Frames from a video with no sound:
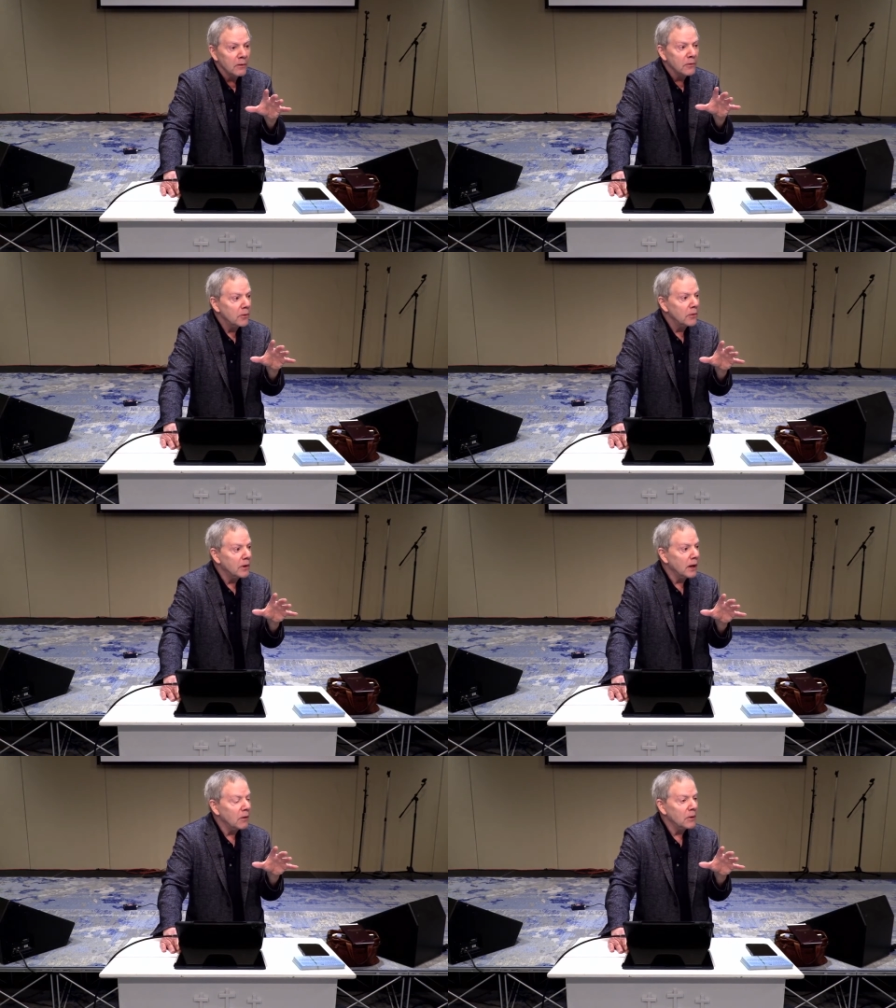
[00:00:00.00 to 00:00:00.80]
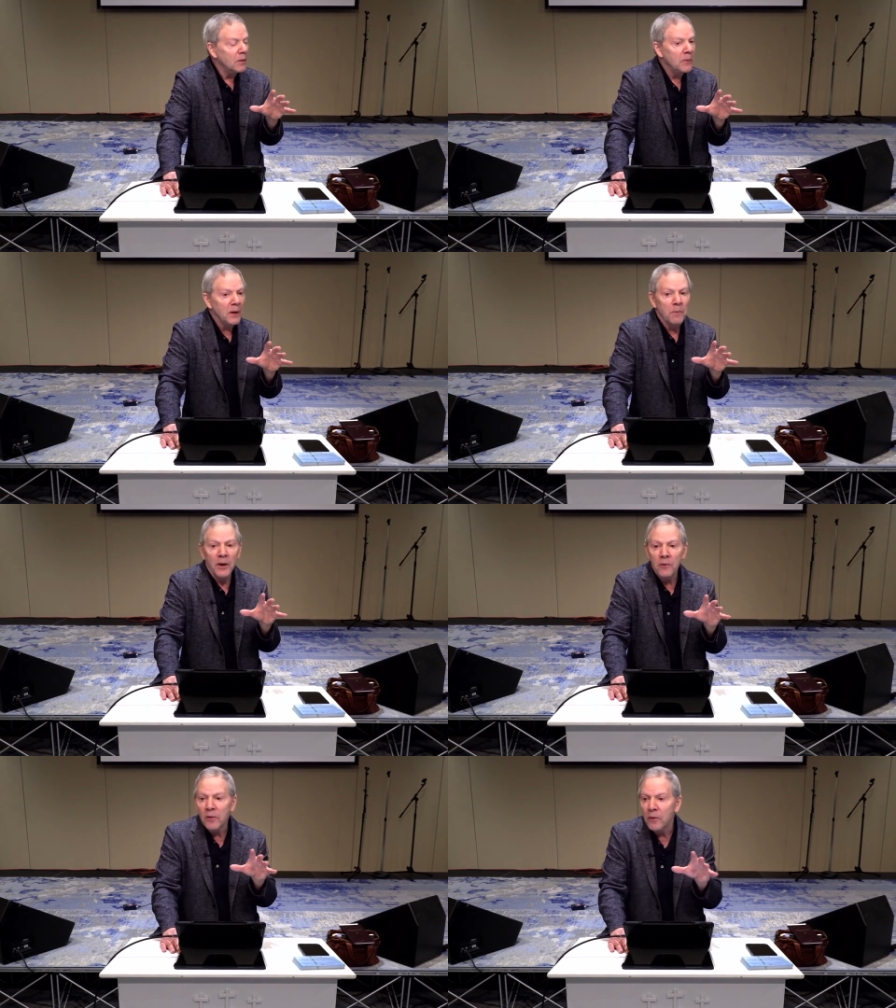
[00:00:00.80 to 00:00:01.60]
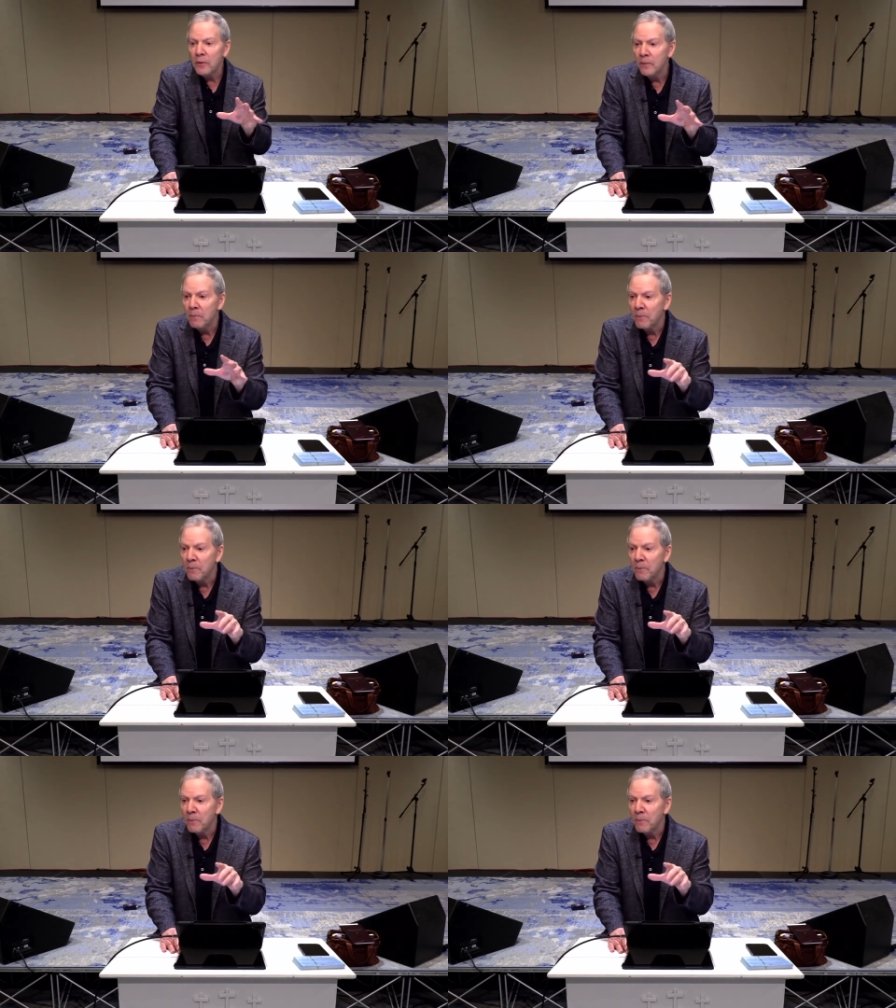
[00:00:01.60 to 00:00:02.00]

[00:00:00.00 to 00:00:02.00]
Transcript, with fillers: turns out to be a better good,